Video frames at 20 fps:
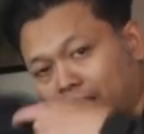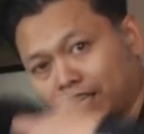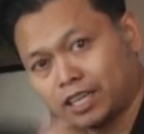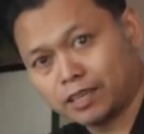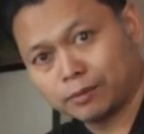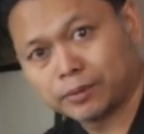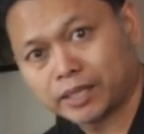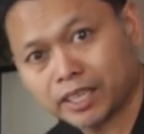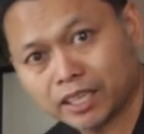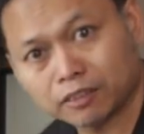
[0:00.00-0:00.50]

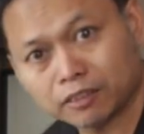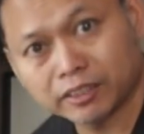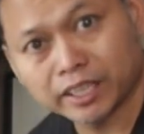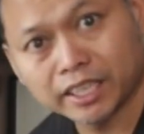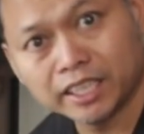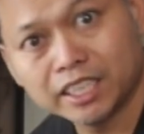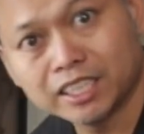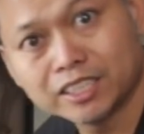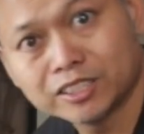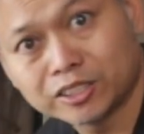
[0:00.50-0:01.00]
am getting
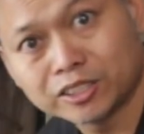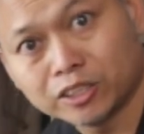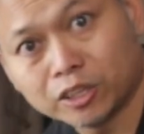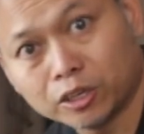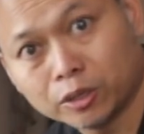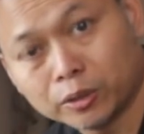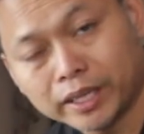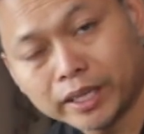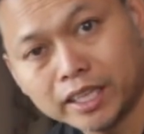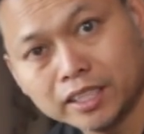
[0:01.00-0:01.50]
ready to
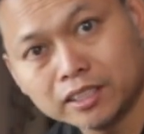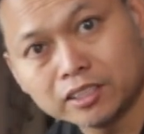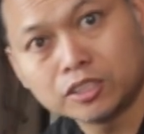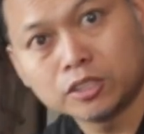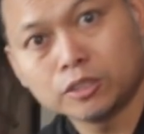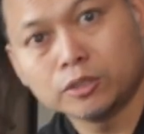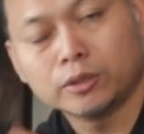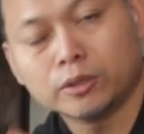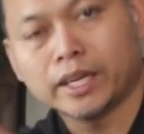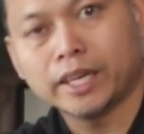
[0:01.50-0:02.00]
go
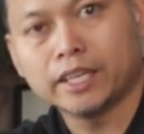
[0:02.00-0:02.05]
into